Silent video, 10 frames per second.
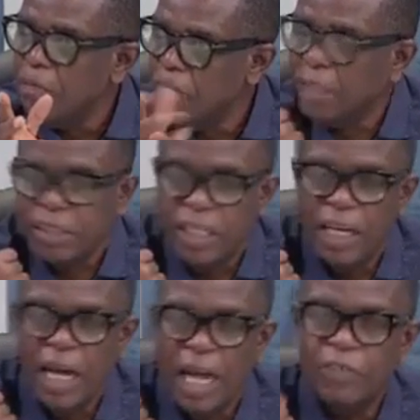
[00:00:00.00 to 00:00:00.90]
But
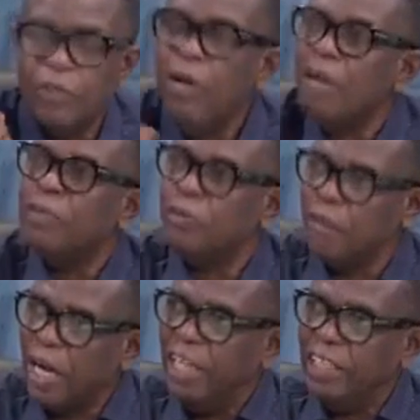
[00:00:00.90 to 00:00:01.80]
I don't have the
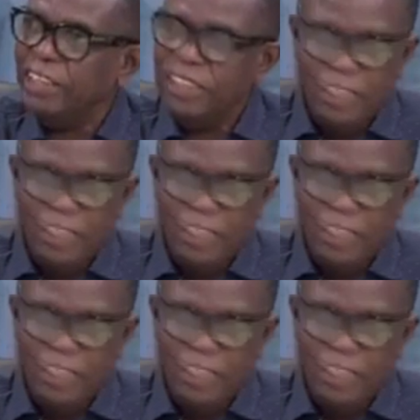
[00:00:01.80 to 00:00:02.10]
right